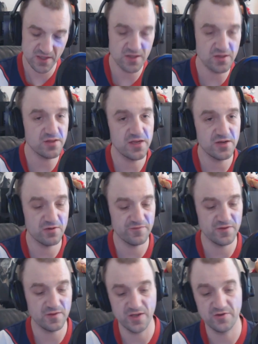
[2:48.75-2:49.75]
It's not
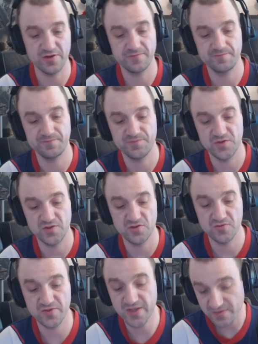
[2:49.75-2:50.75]
overly bearing. You
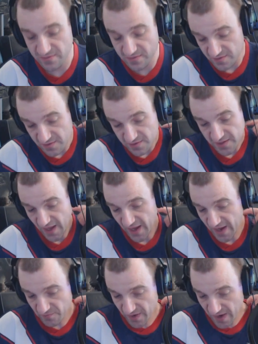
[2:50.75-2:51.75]
do get,
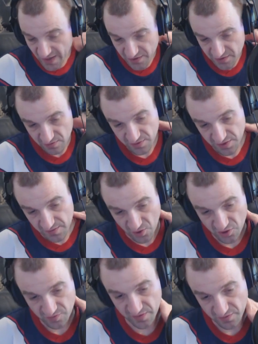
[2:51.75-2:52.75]
I I still say
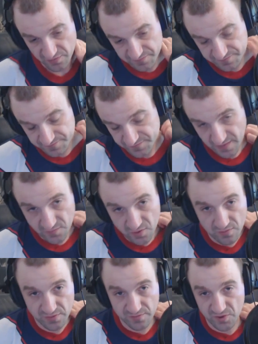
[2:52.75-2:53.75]
marshmallow. I'm
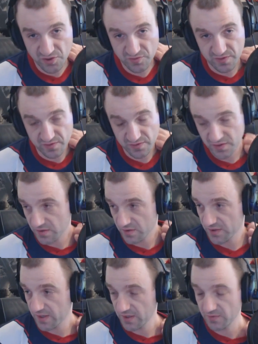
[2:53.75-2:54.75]
going with marshmallow because that's
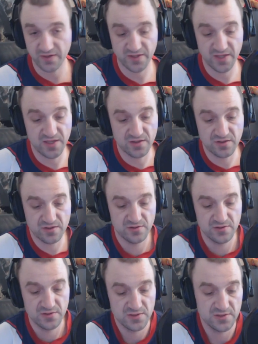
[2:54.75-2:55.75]
exactly what I taste.
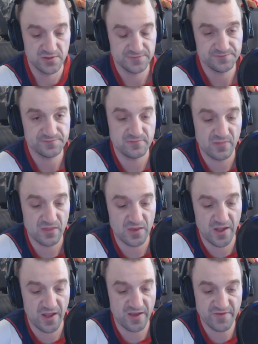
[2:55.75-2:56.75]

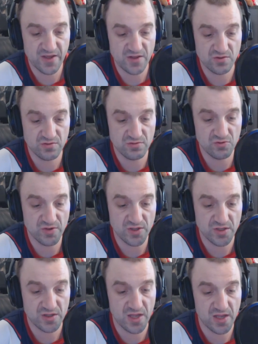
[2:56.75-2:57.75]
I've had
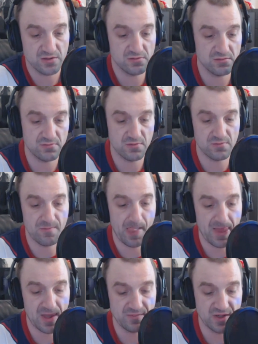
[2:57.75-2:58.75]
drinks that
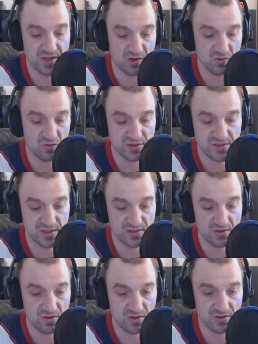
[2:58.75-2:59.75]
I make at work that
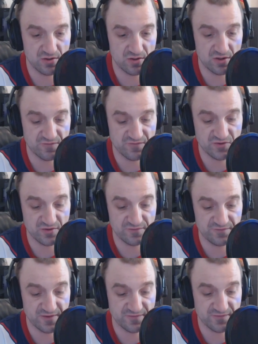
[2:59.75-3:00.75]
are artificially
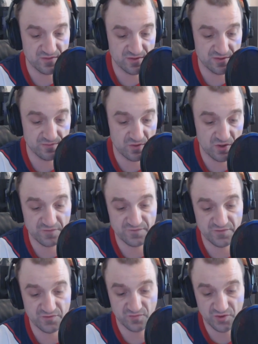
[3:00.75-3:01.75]
flavored with artificial